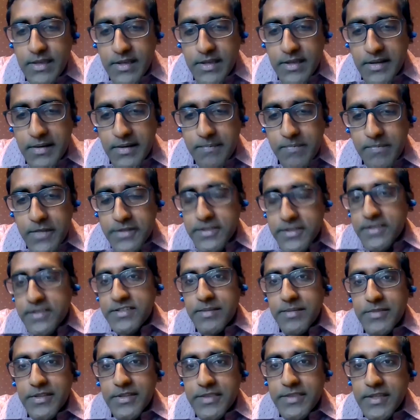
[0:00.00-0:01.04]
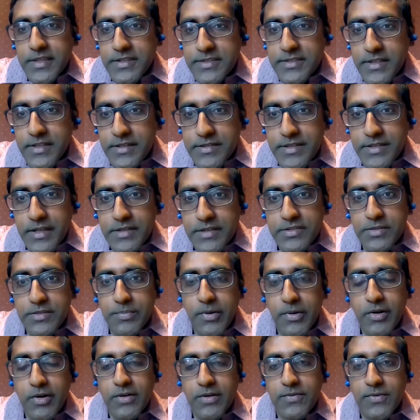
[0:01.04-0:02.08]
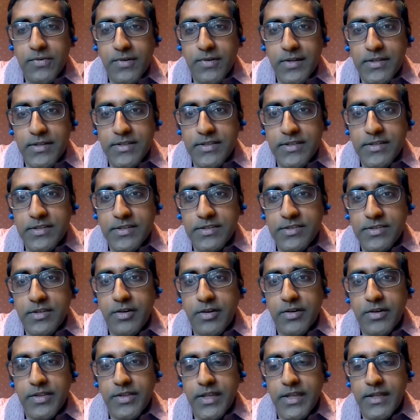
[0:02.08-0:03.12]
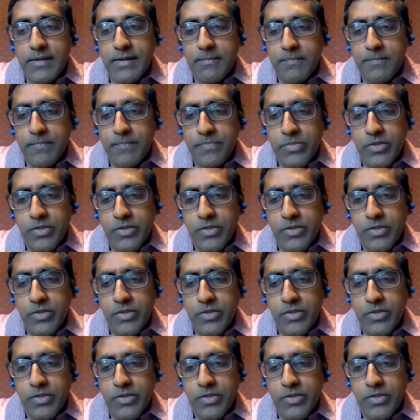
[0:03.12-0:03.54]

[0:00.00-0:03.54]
I'd say some of the things that set us apart, for instance, are that